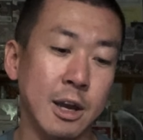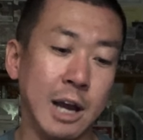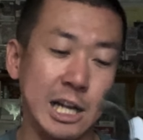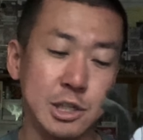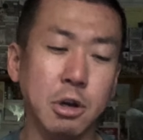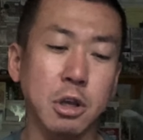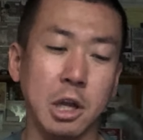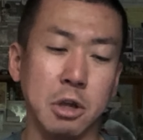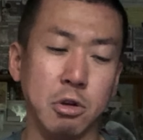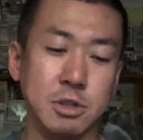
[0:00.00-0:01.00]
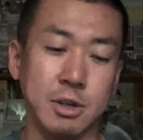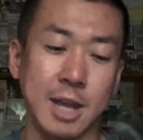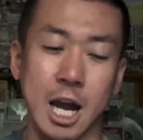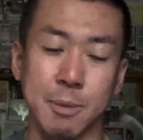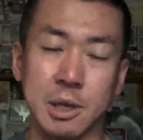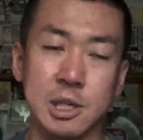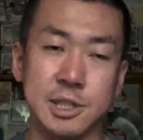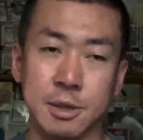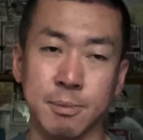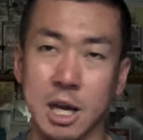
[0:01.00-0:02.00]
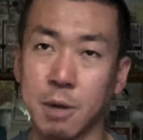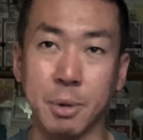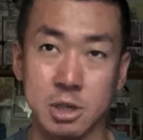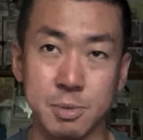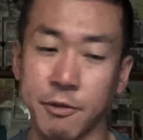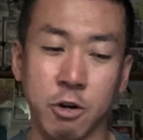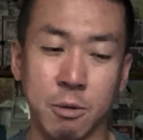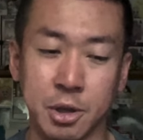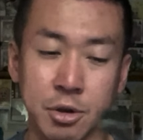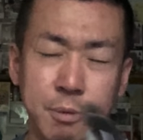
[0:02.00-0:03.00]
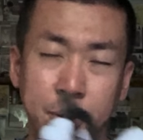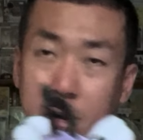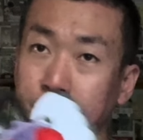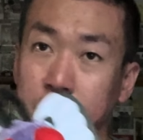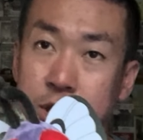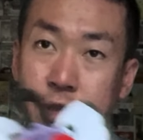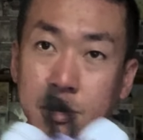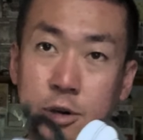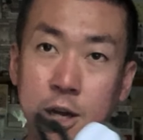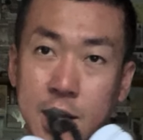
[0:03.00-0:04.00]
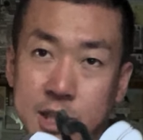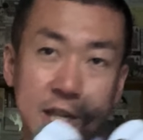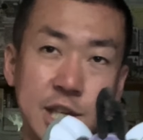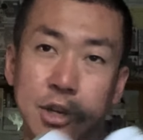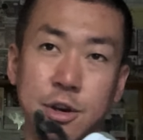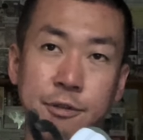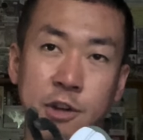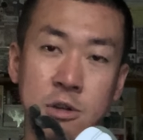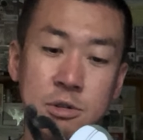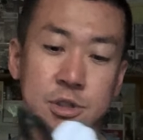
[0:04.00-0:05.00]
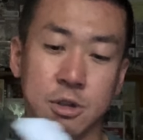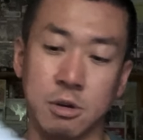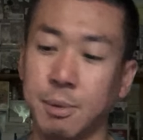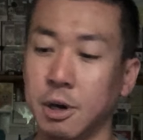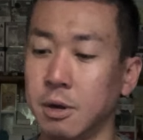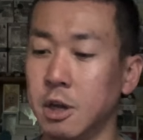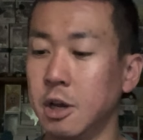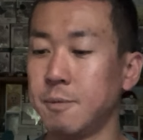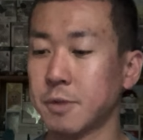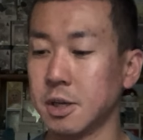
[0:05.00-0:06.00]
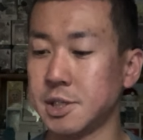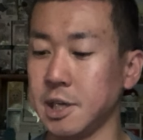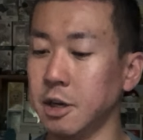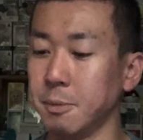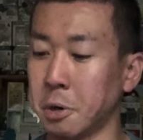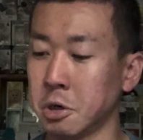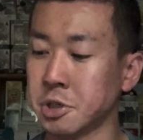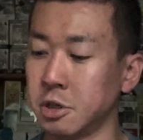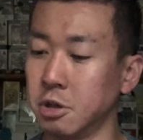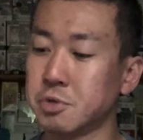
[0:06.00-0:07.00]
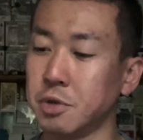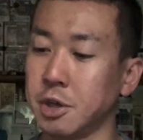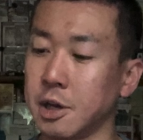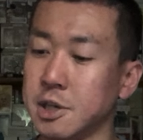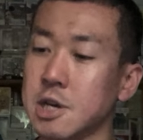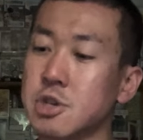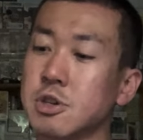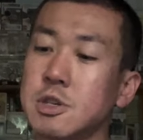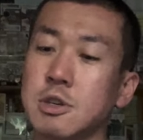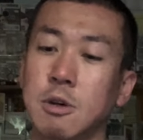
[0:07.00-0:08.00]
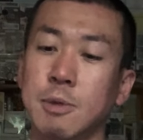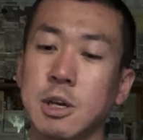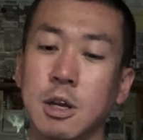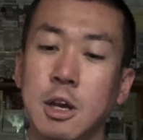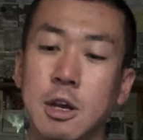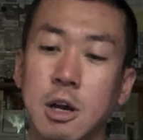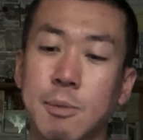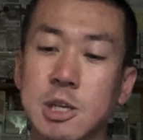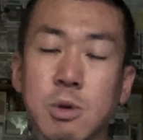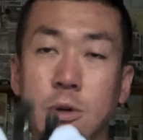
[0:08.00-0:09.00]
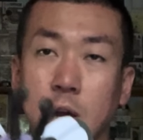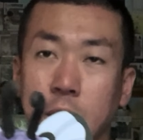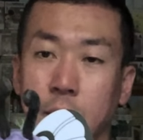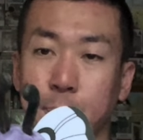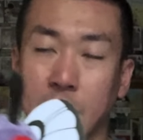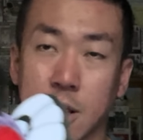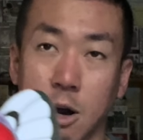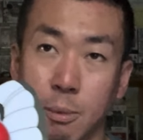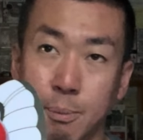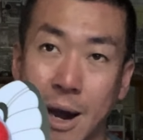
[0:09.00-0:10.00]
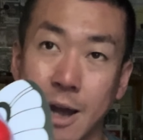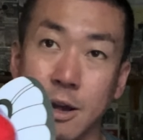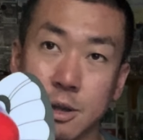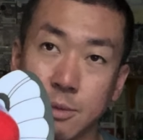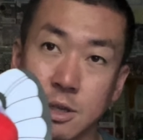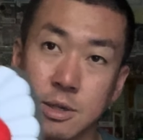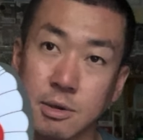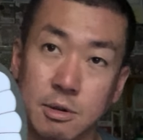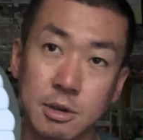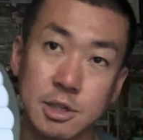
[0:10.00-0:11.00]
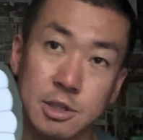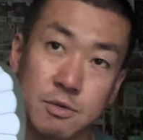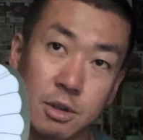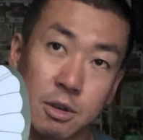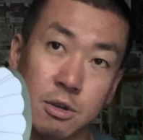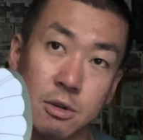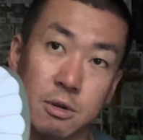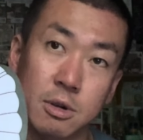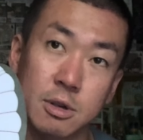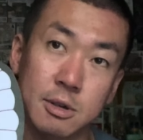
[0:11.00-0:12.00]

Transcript: I saw like loads of Caterpies and Metapods before, but not Butterfree. So because I've seen it on videos, so but seeing it in person, it looks really nice actually. So I might as well pick it up and buy it. I mean, so because it's really cute.